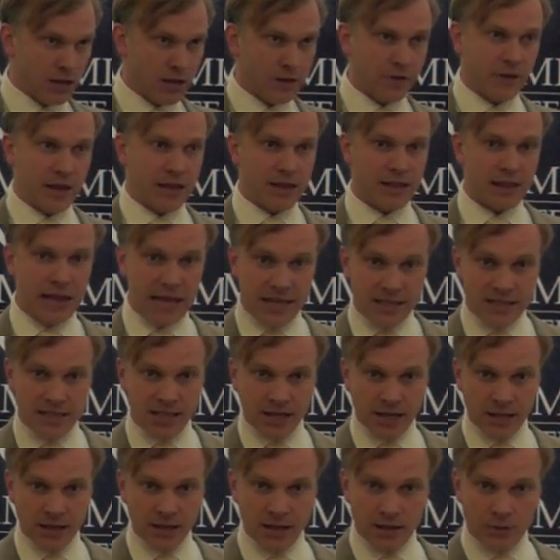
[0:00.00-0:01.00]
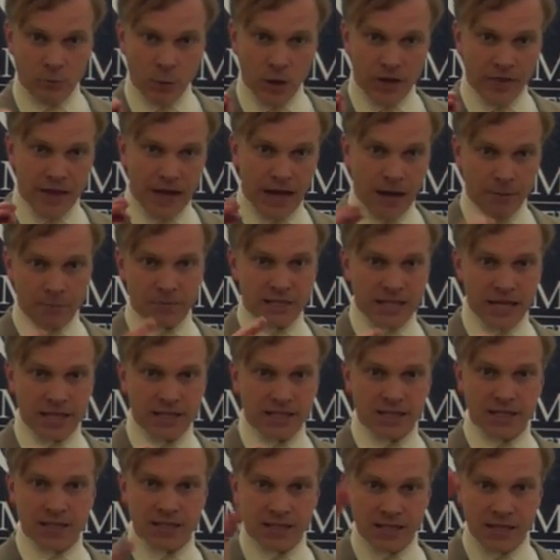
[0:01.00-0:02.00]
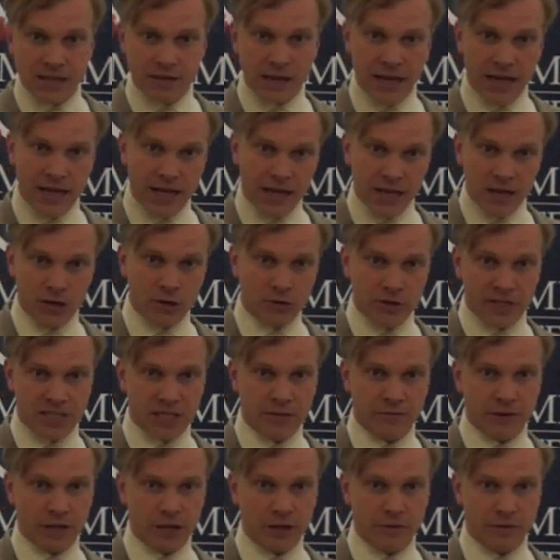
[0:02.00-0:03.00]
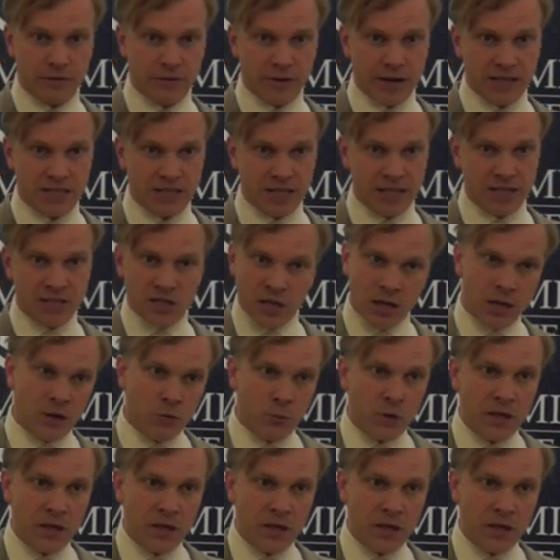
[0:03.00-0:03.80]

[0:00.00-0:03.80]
and then later, when they updated, they increased the value of their assets.